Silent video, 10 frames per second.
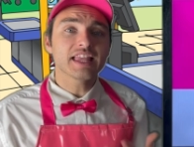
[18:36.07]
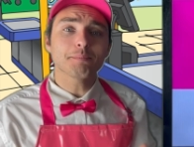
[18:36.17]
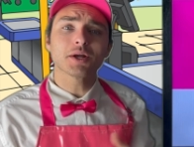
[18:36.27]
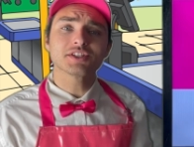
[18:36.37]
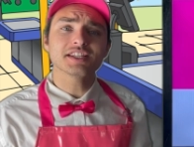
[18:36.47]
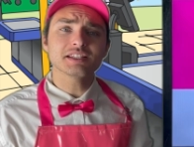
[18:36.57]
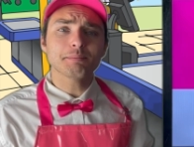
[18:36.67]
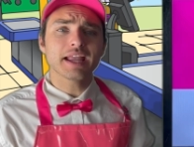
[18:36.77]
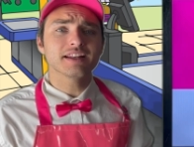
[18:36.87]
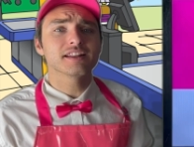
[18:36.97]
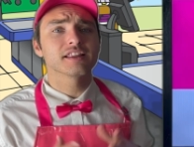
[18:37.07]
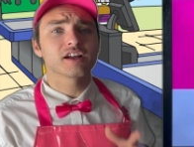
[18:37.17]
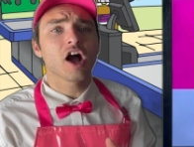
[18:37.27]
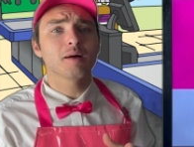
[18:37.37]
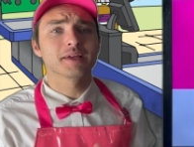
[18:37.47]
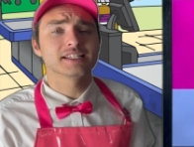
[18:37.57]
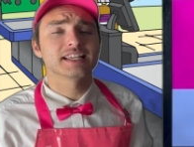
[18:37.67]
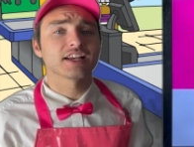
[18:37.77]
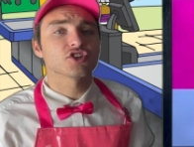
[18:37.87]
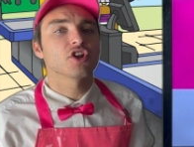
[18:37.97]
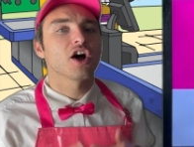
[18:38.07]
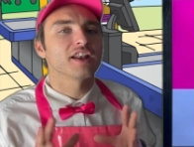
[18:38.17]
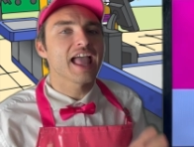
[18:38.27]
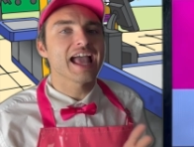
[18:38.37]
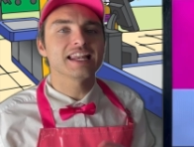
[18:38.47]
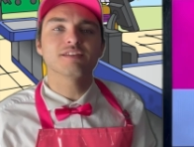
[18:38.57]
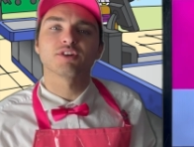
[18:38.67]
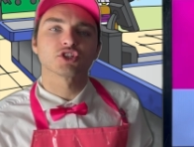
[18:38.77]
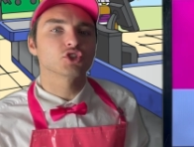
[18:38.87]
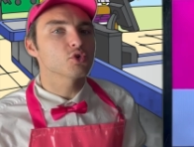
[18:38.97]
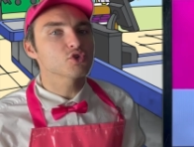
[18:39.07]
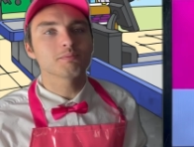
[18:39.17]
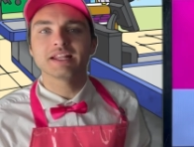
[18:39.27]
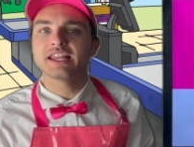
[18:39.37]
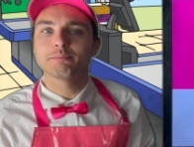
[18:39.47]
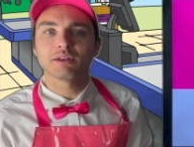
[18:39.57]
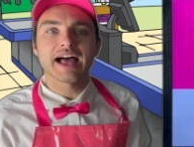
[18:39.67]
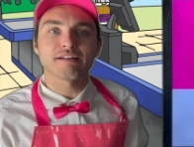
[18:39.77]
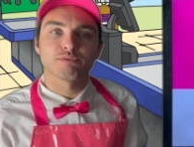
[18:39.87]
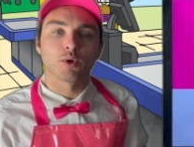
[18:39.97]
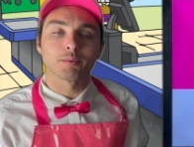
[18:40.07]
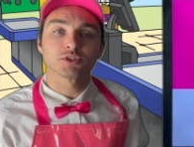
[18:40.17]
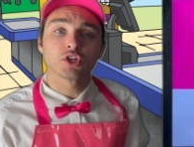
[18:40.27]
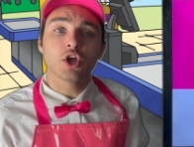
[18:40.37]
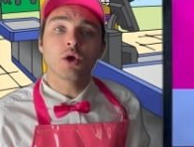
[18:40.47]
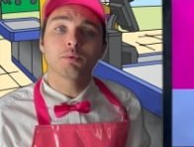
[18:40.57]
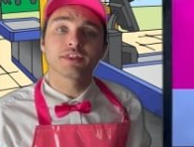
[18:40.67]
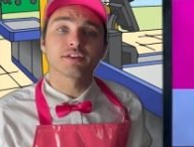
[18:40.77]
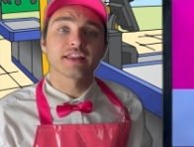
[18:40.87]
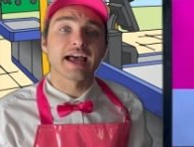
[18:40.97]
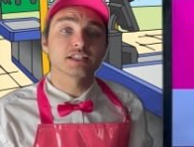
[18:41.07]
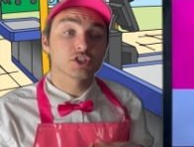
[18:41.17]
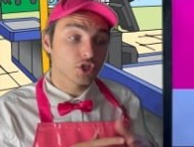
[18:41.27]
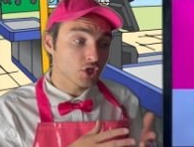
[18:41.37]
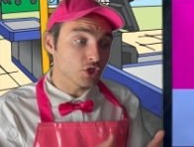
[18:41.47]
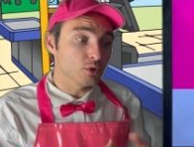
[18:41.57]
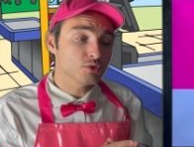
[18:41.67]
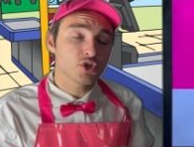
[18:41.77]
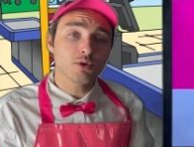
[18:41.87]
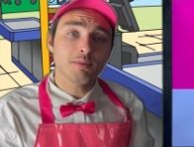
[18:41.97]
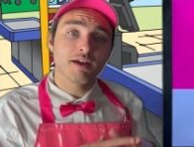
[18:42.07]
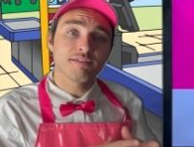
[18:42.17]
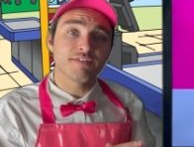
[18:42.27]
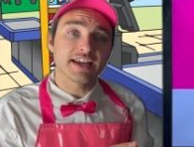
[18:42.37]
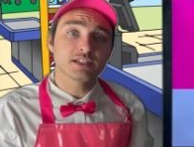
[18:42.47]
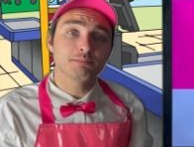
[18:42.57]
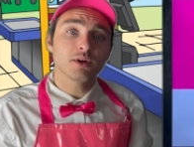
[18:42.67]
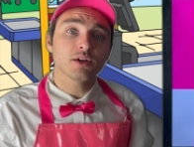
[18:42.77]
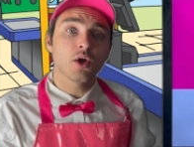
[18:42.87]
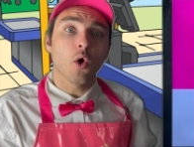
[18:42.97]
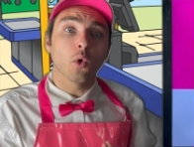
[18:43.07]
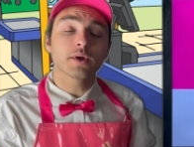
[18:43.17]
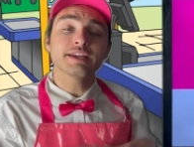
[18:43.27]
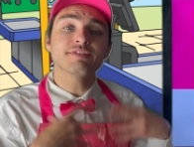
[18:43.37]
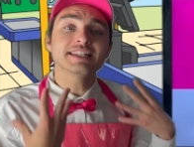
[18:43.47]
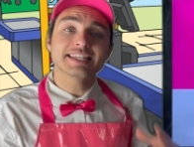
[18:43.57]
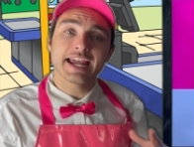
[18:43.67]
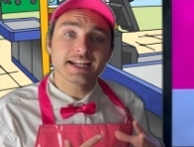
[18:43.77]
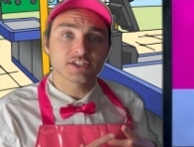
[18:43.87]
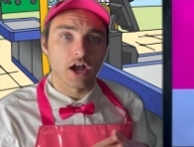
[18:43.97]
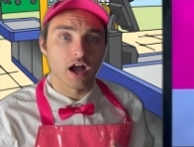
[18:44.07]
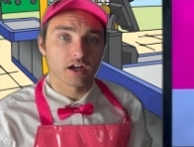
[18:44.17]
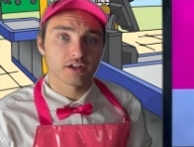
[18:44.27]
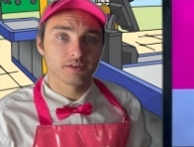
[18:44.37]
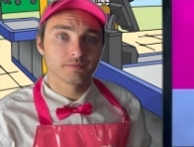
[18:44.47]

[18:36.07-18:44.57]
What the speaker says: that participated in the comment section on any of our social media platforms, whether that's YouTube, Facebook, or even TikTok.